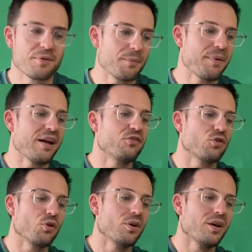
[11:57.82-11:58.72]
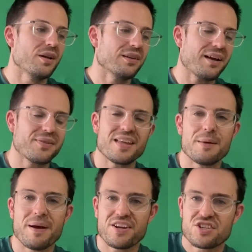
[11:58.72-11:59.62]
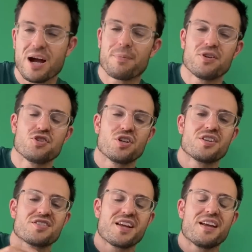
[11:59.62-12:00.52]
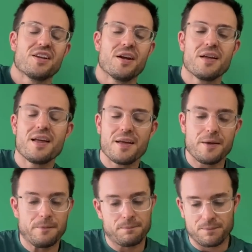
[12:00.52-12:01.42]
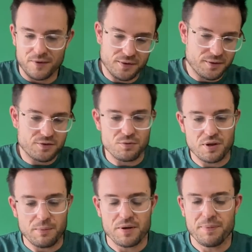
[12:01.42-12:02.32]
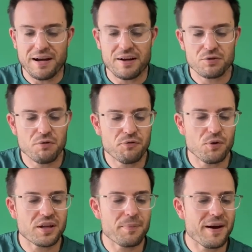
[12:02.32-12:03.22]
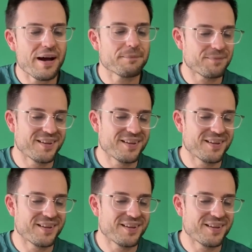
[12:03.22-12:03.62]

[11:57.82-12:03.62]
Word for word: compared to like the eBay sharpeners as you can see. Coming apart, all falling apart.